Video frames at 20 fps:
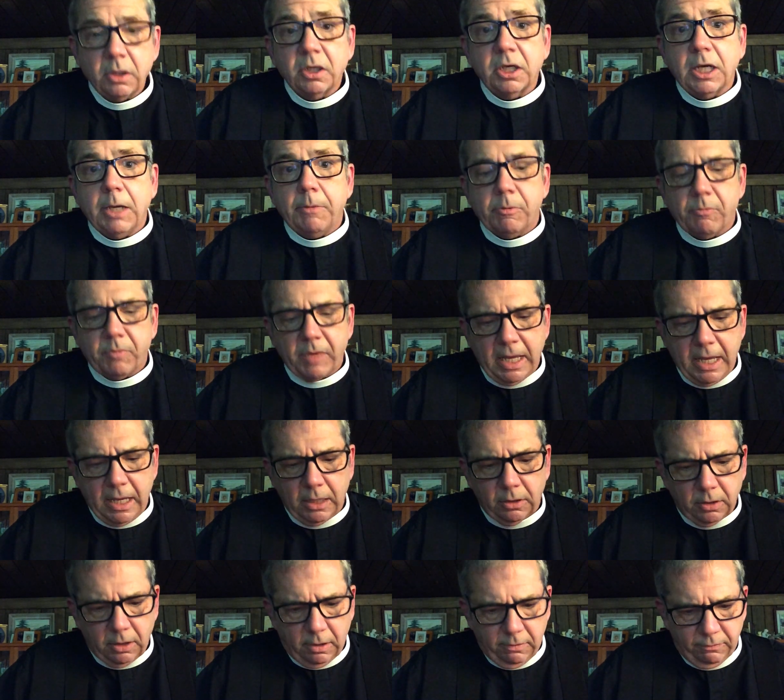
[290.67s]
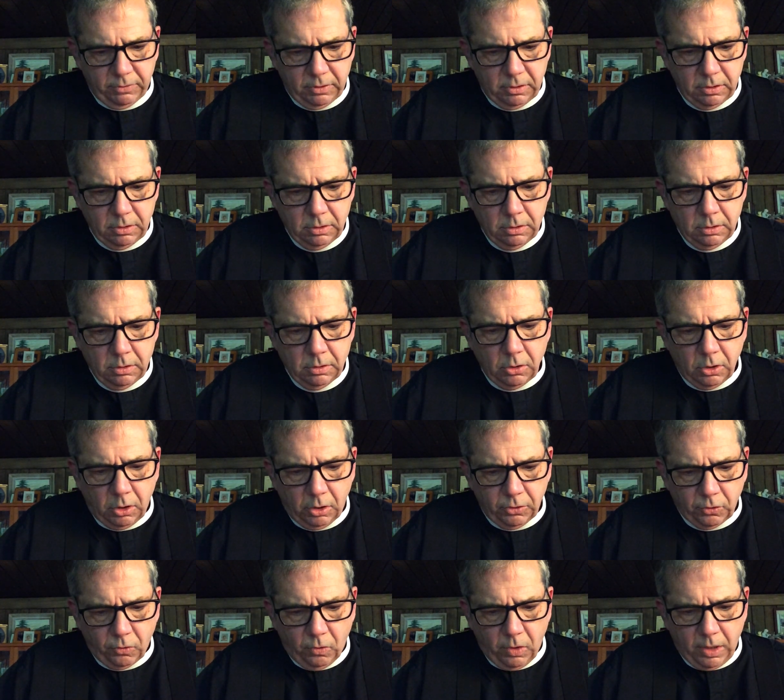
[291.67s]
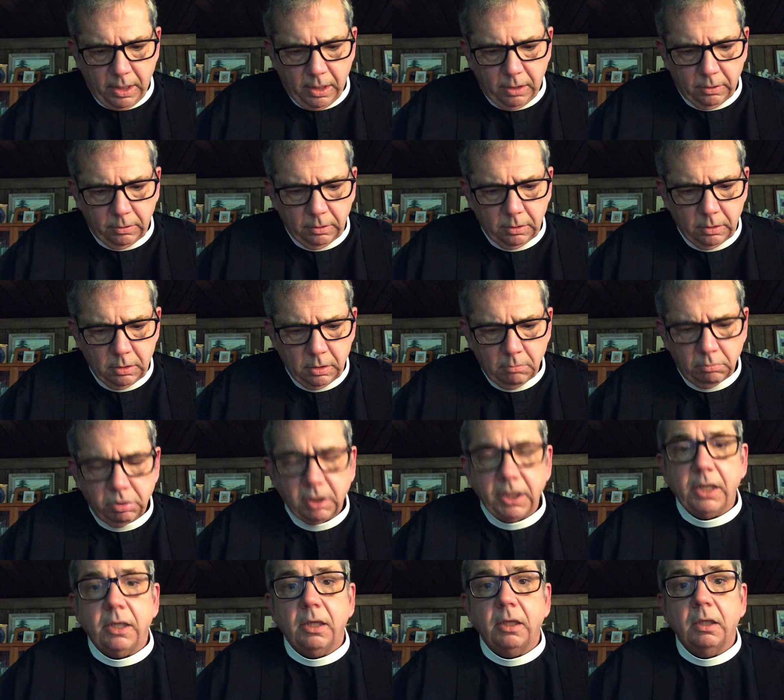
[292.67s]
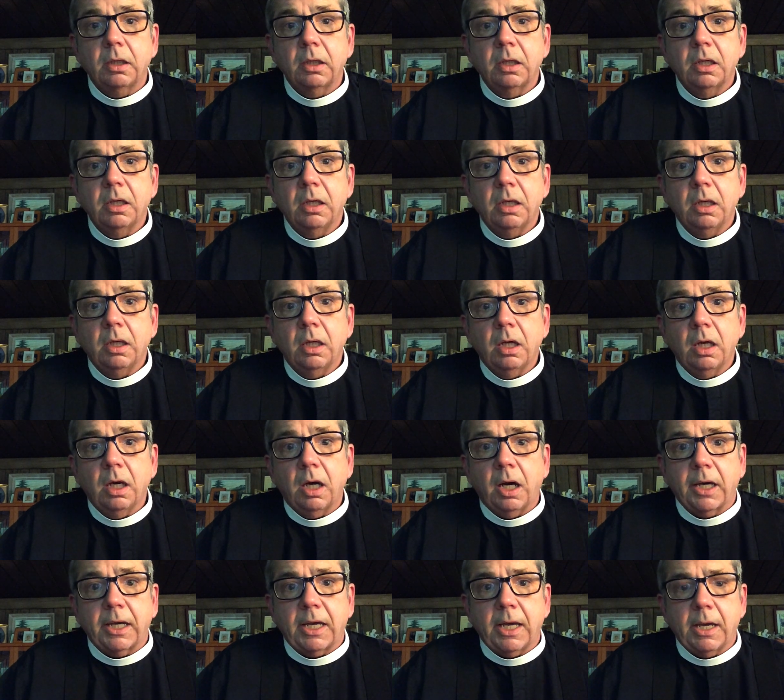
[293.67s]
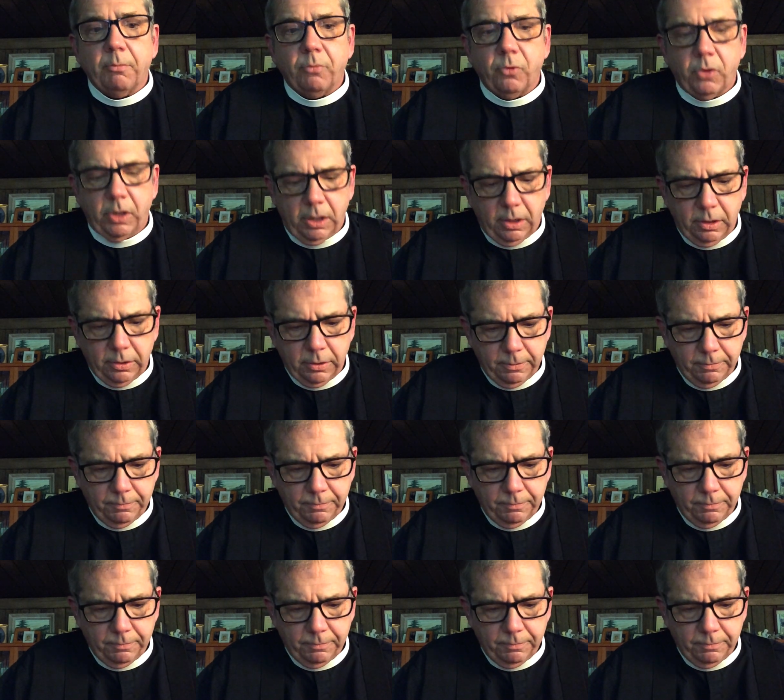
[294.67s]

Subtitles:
keeping them handcuffed on the ground, pleading, I can't breathe?